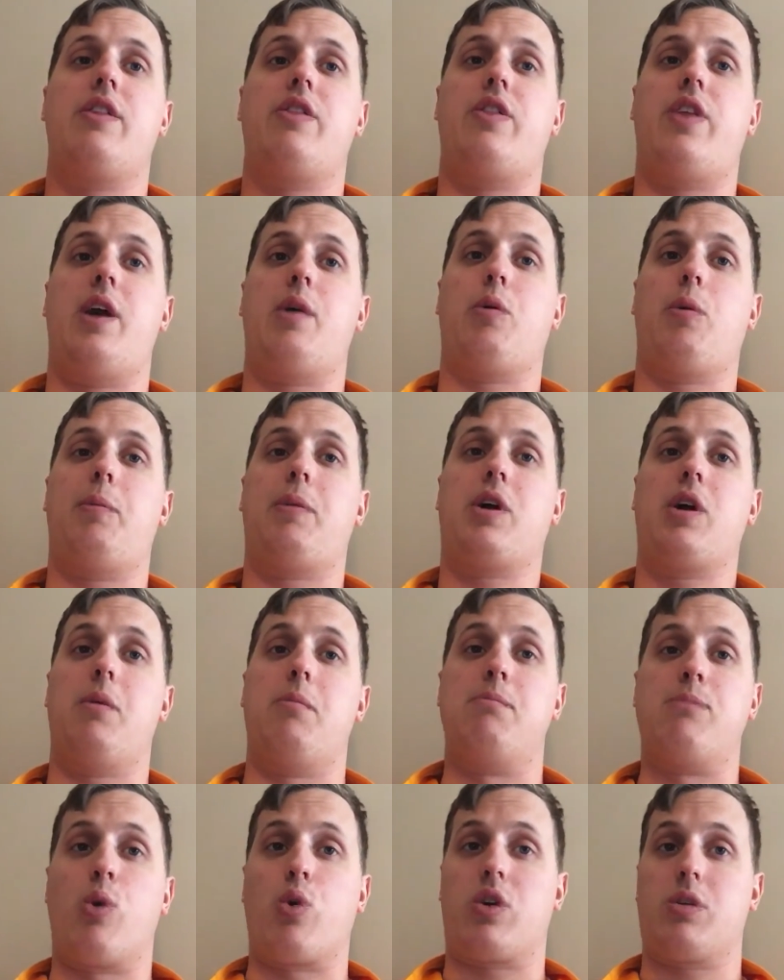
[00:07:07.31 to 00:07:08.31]
they will become
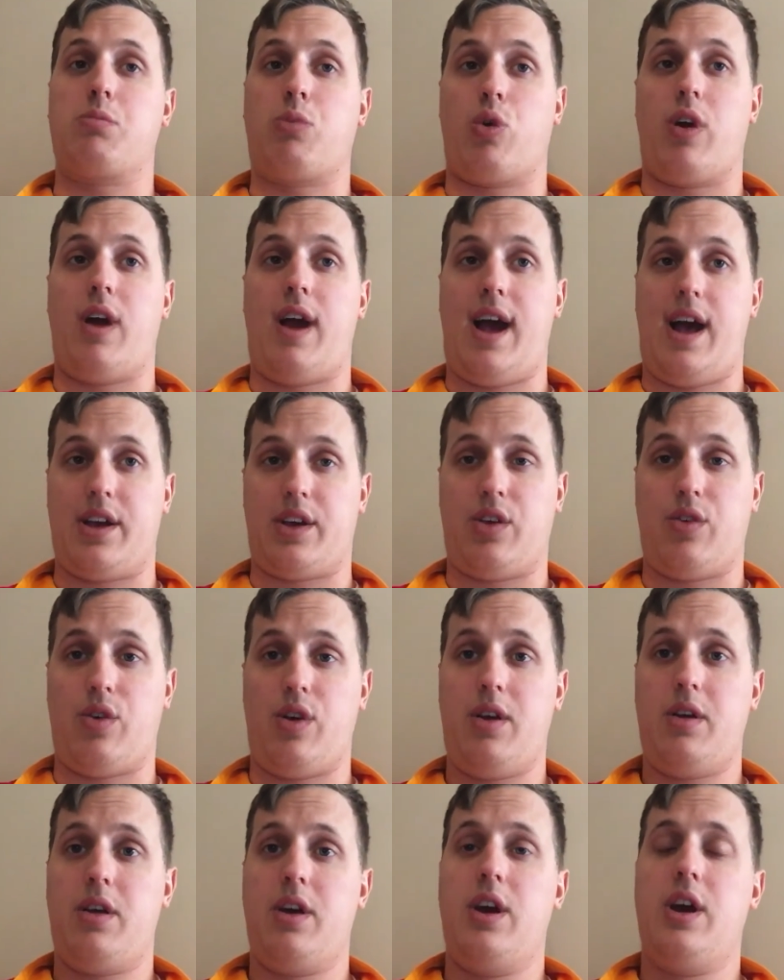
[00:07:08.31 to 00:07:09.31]
more and more
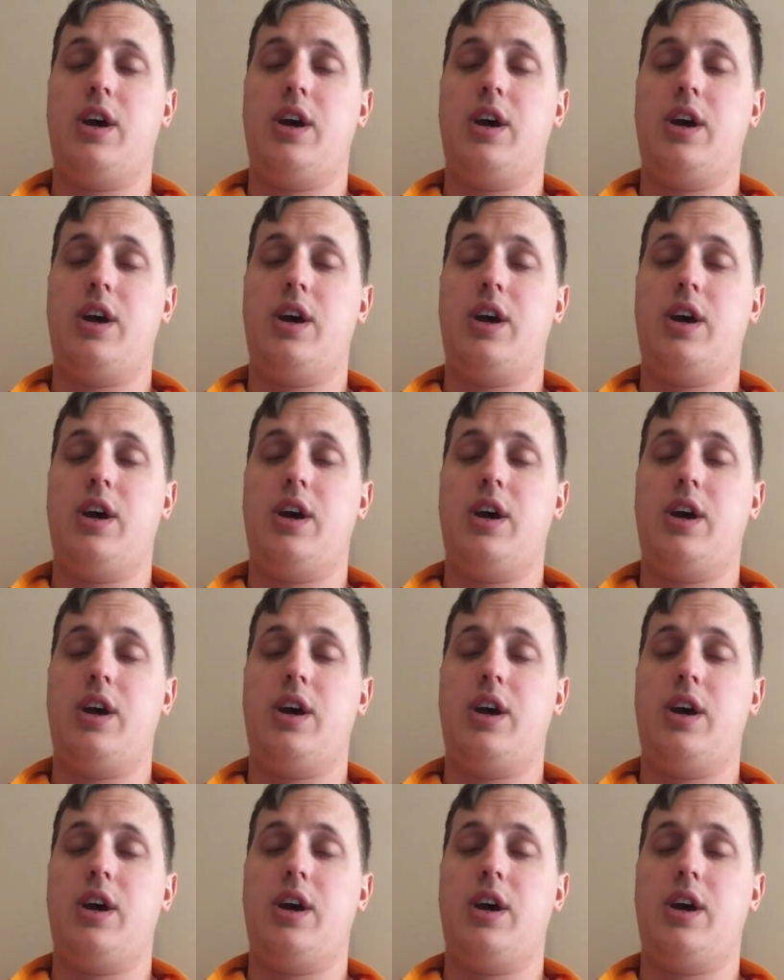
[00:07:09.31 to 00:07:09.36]
accurate.